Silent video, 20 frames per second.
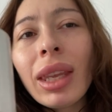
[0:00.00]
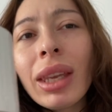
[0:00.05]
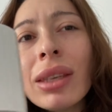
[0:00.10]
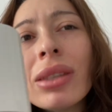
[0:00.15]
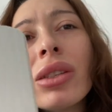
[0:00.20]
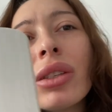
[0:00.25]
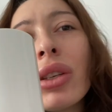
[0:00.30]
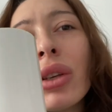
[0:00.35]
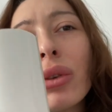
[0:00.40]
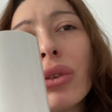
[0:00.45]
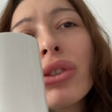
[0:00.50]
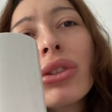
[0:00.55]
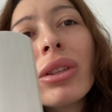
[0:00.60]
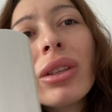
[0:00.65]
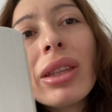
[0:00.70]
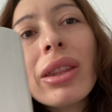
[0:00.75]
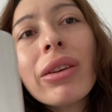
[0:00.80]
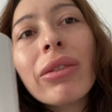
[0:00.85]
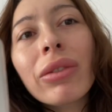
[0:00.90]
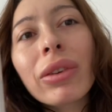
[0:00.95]
It's
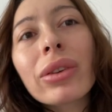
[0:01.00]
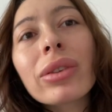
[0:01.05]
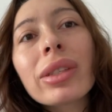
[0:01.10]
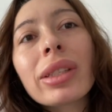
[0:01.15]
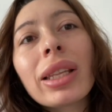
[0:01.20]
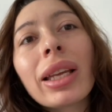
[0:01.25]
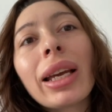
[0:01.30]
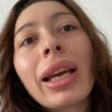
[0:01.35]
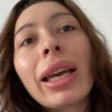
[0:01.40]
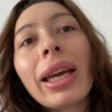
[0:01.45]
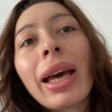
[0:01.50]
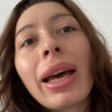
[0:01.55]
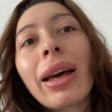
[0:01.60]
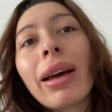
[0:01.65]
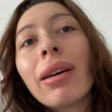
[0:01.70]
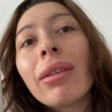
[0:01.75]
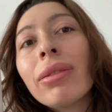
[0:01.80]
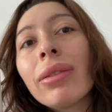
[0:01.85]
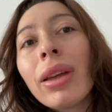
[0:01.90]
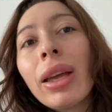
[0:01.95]
usually the first thing I
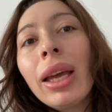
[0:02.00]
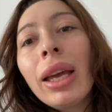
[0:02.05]
have.